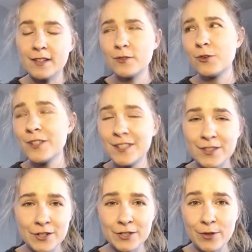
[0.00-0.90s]
Of course it's
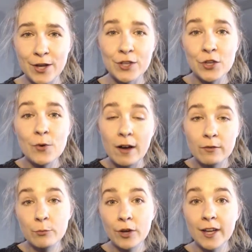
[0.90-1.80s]
going to do that. You have a
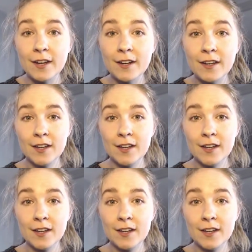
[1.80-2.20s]
brain,